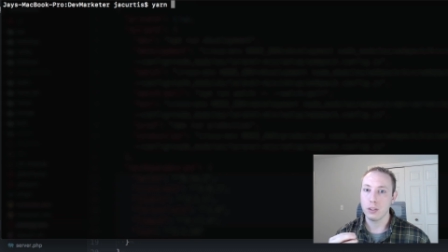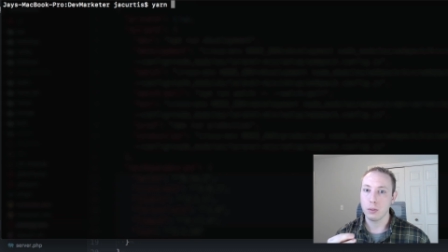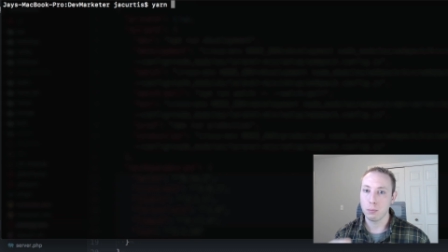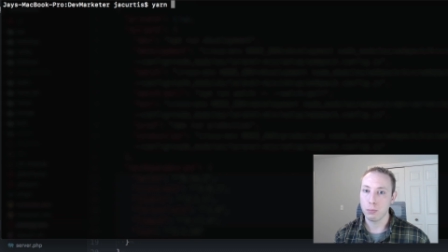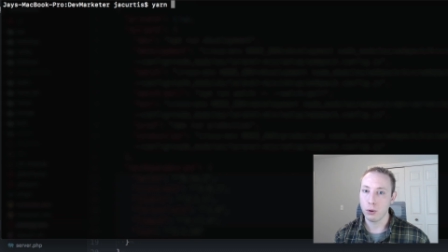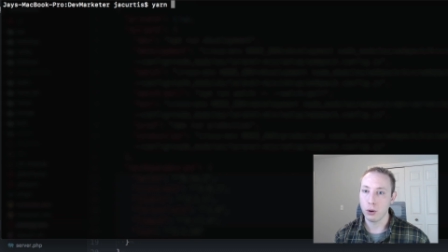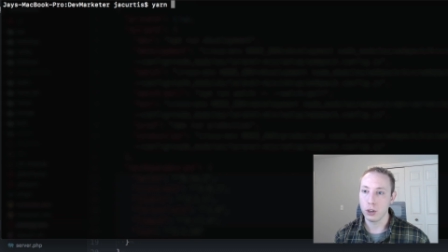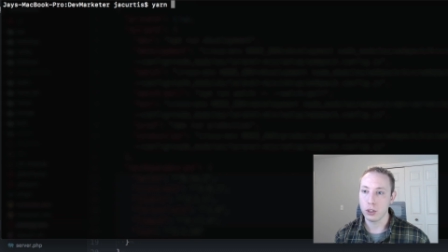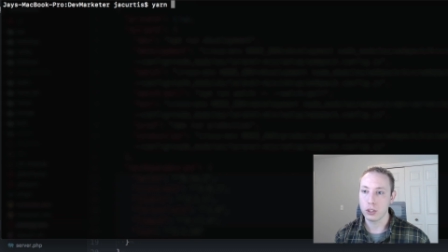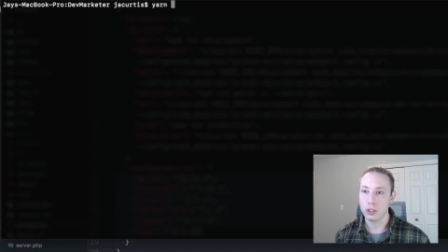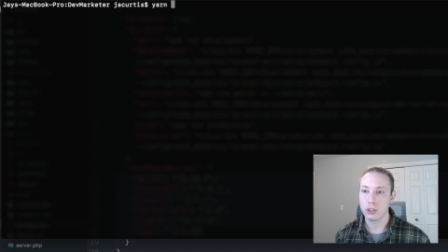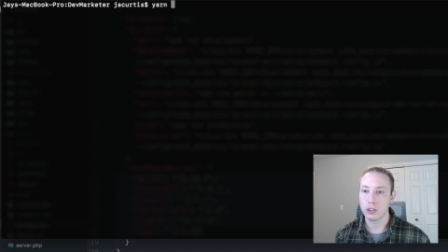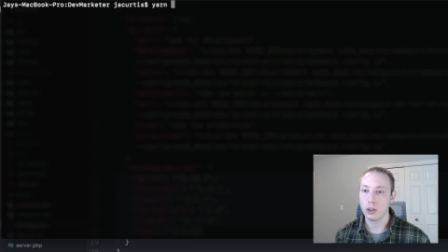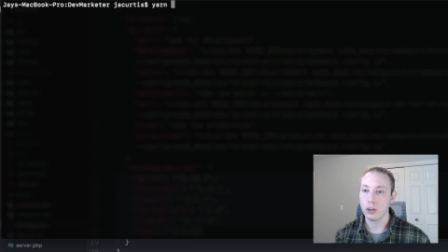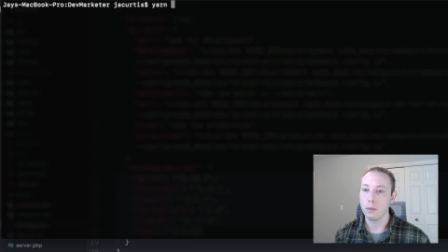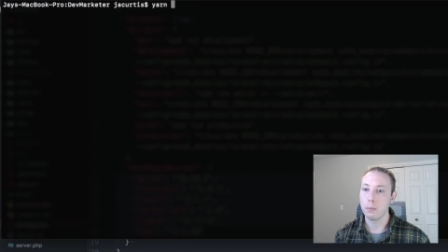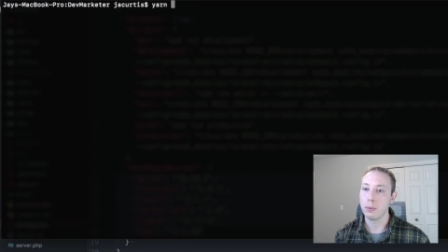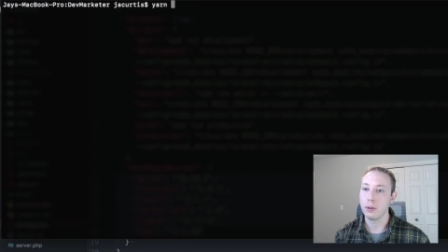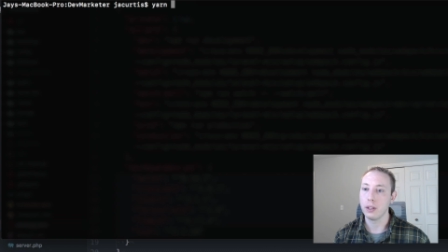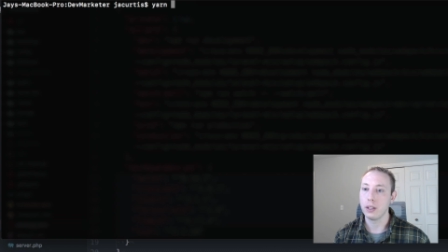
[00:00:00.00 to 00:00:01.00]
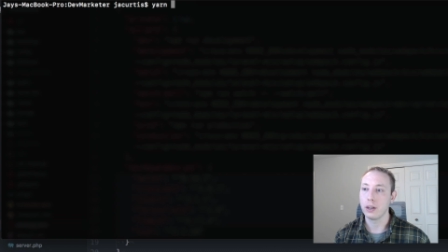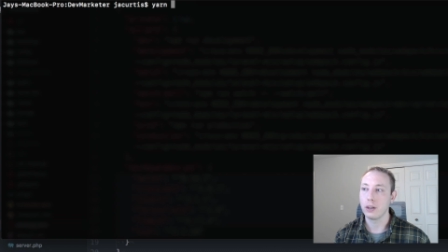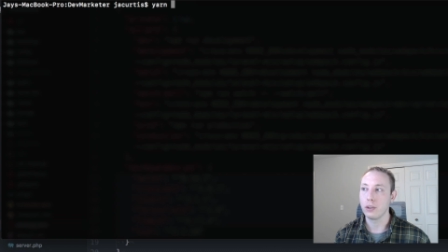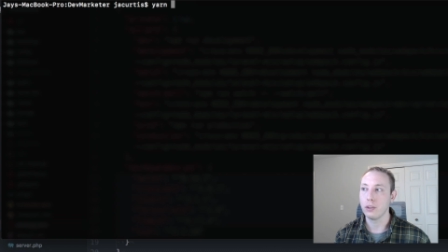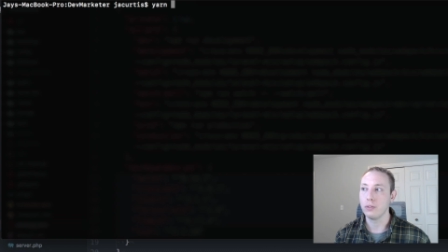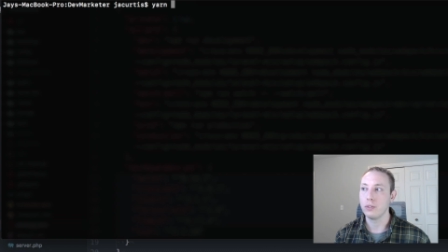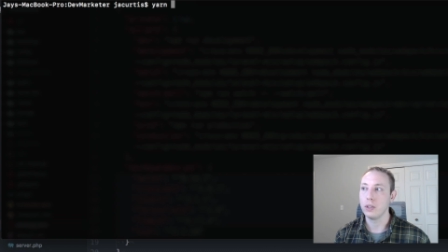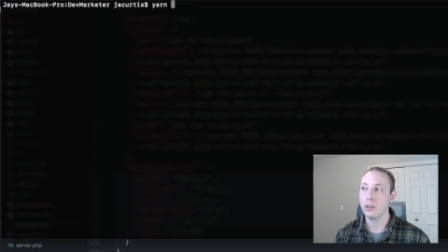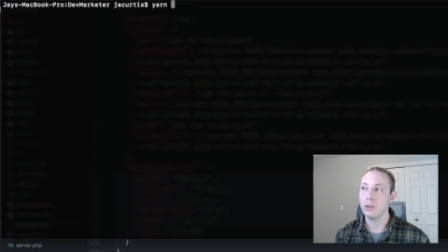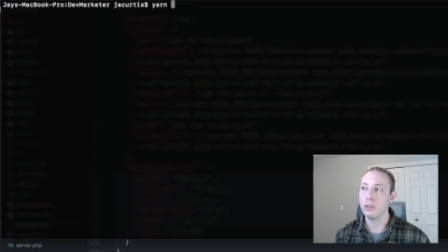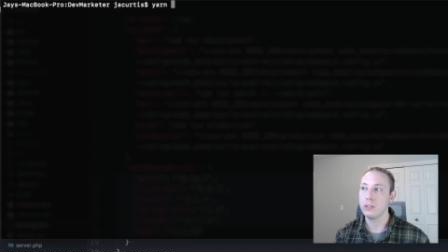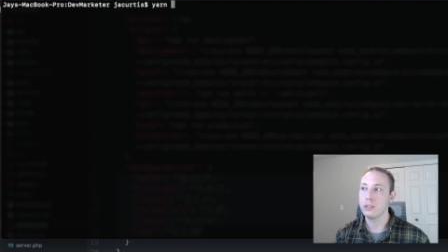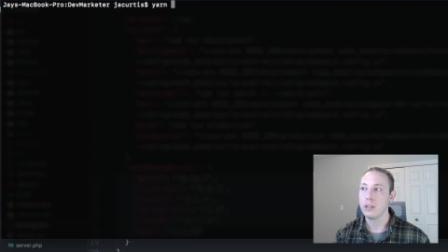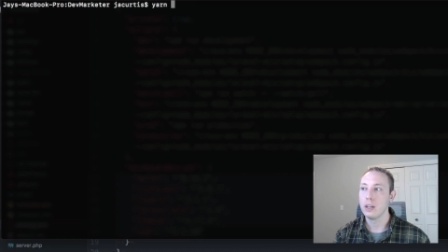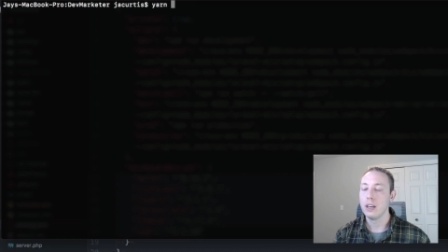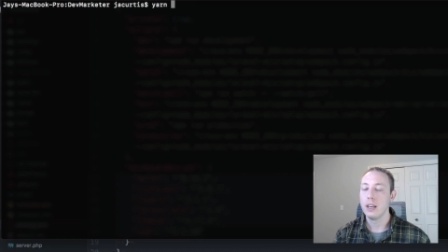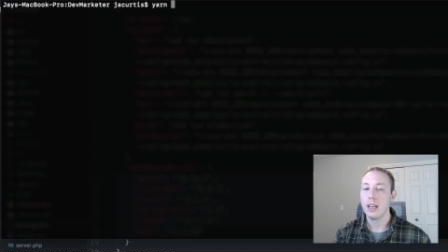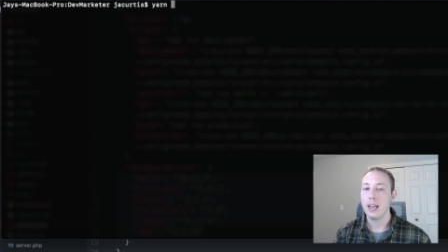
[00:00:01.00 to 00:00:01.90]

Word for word: to push certain political views.